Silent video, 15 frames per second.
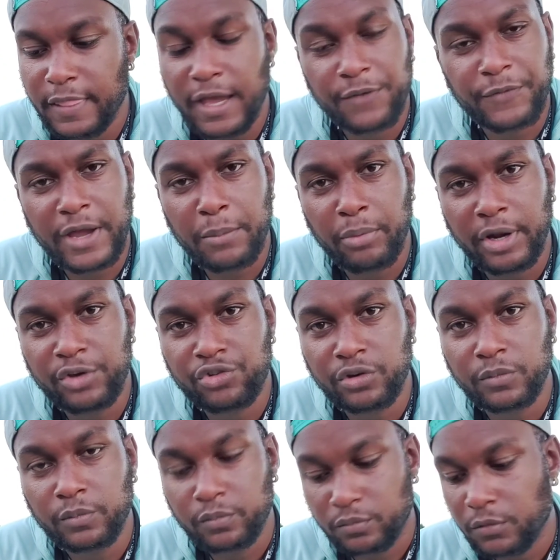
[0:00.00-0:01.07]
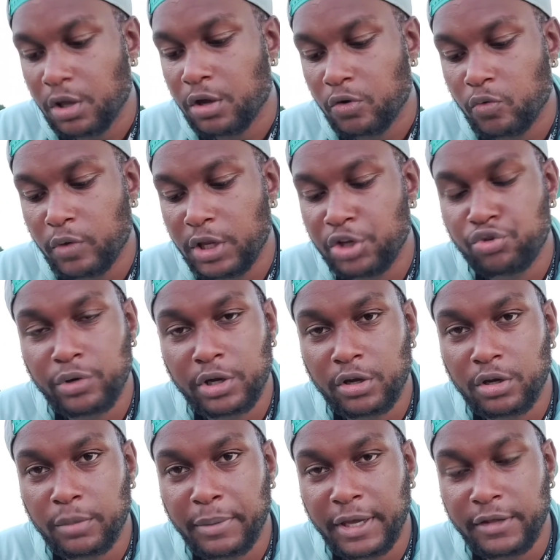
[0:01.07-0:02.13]
that vibration really
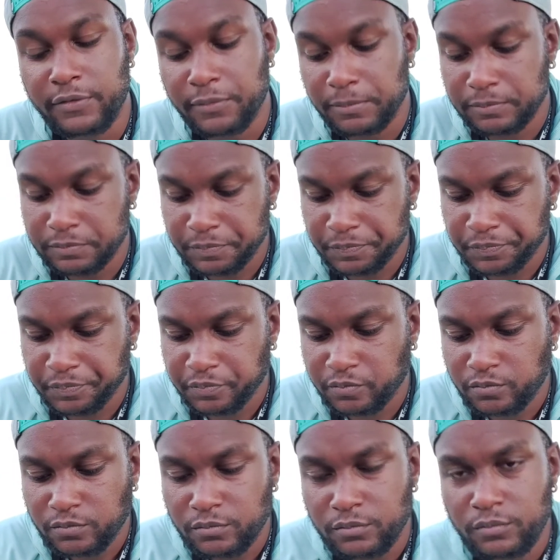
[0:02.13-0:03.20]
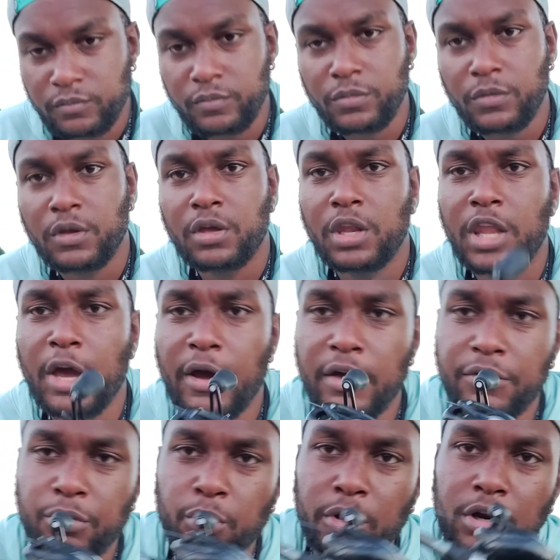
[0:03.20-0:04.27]
triggered the bites.
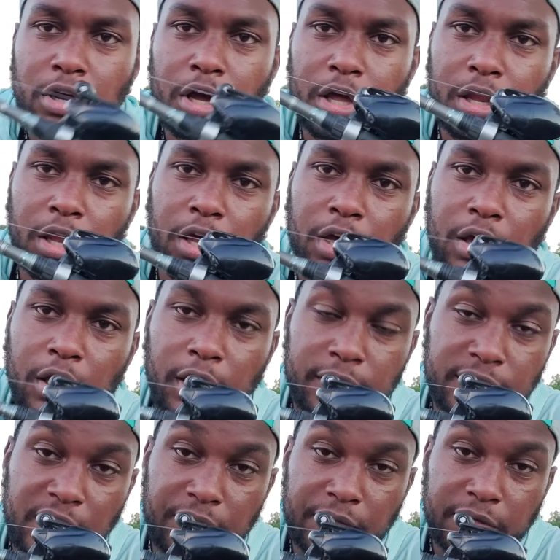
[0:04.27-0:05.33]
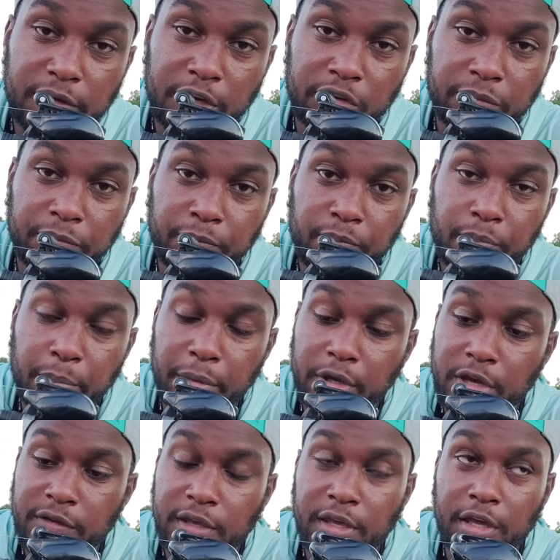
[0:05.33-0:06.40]
Now I threw it on a 7.6
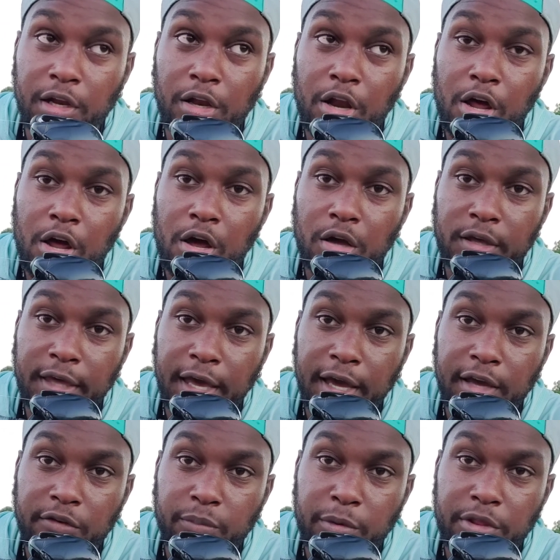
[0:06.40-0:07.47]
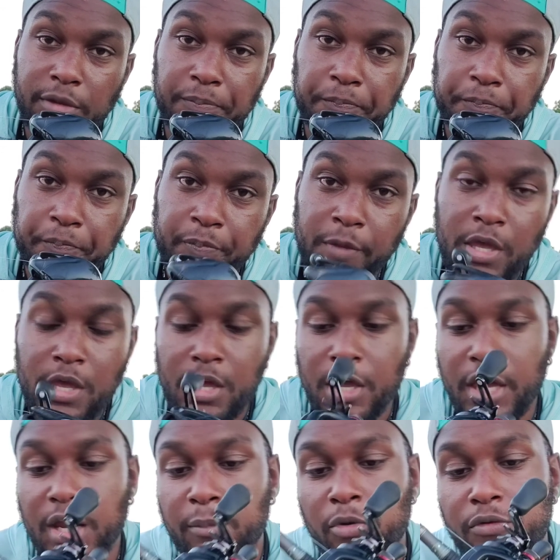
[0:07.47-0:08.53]
because I can get long casts with it,
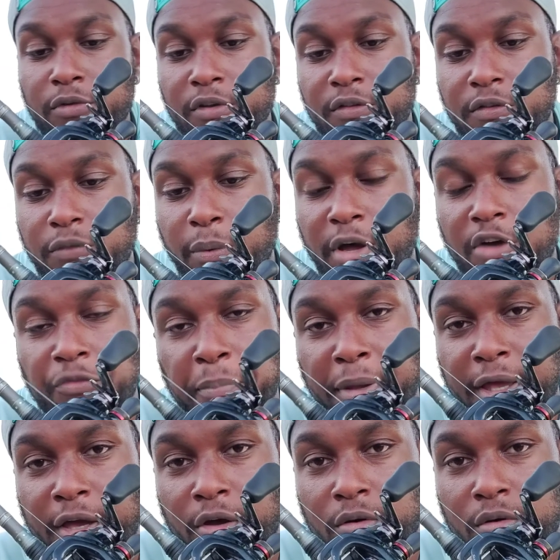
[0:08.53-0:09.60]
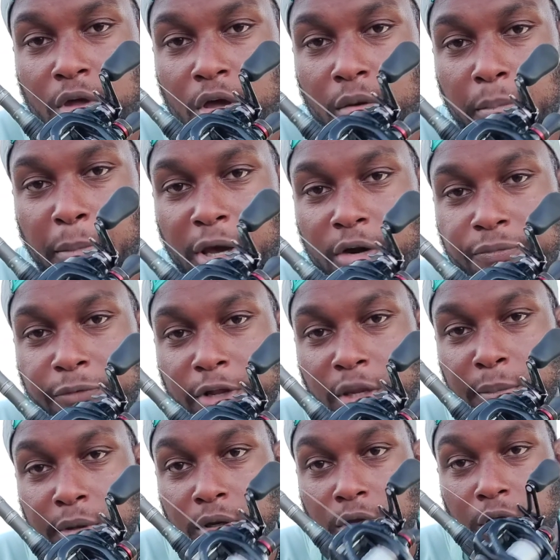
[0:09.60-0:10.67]
and I'm using 12-pound
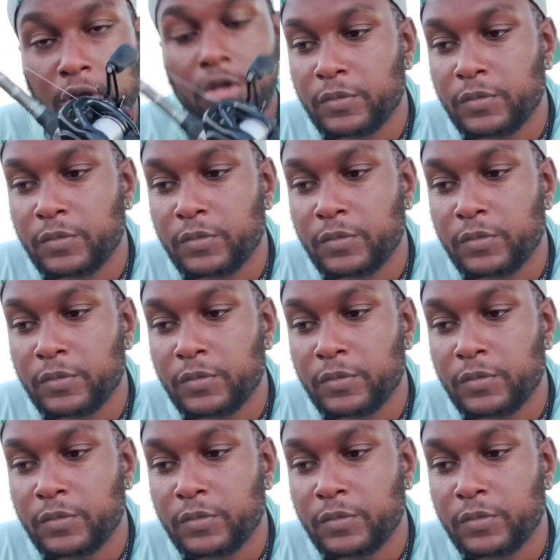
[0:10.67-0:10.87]
monofilament.